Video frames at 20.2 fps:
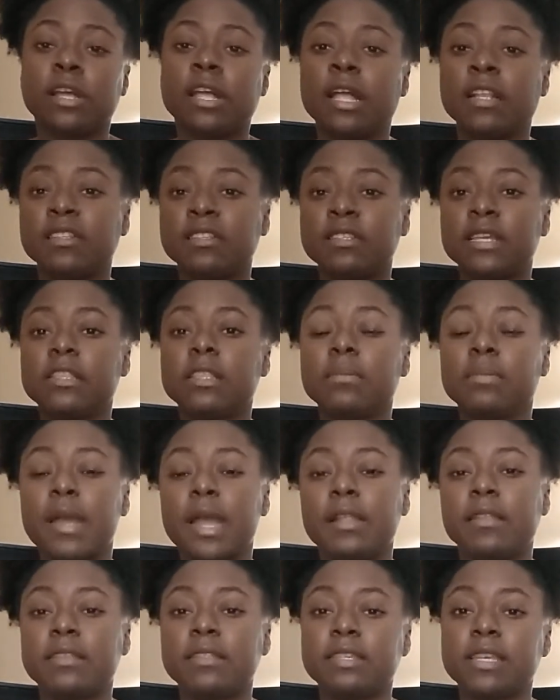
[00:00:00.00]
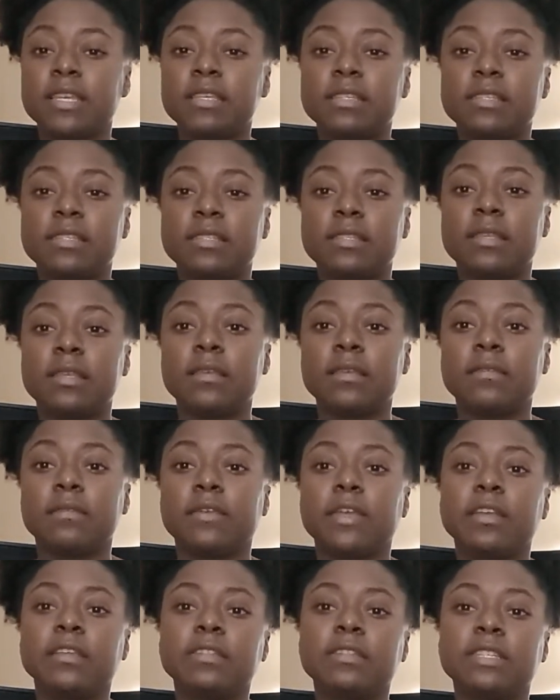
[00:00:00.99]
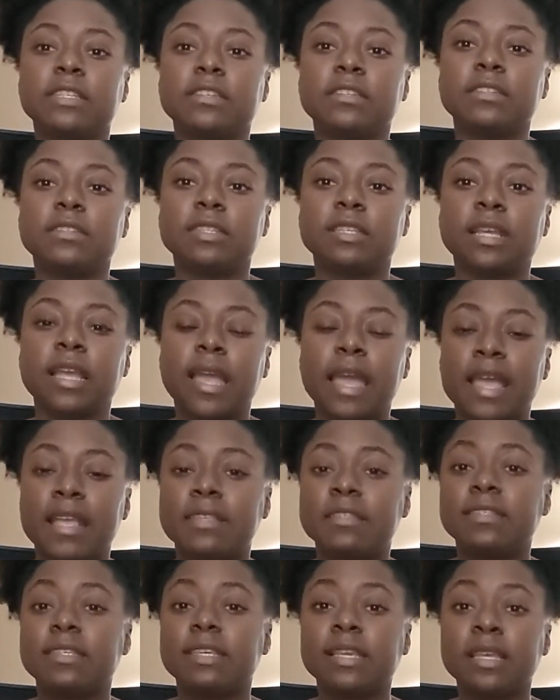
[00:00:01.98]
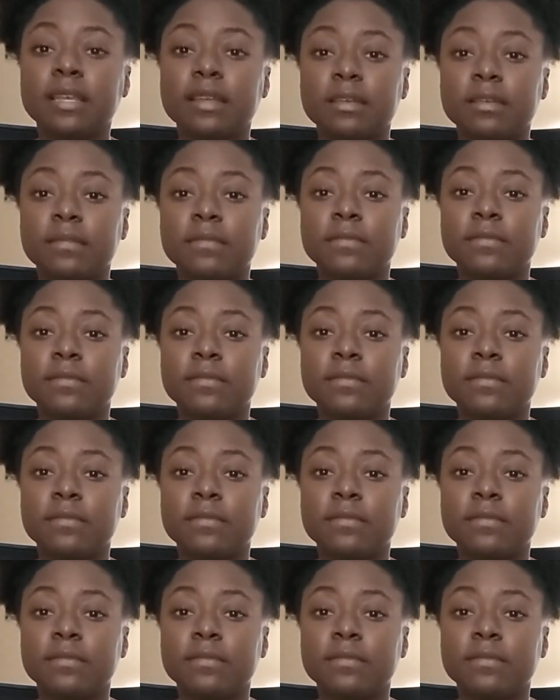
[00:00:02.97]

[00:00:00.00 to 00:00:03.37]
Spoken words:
I just take the practice test very seriously as if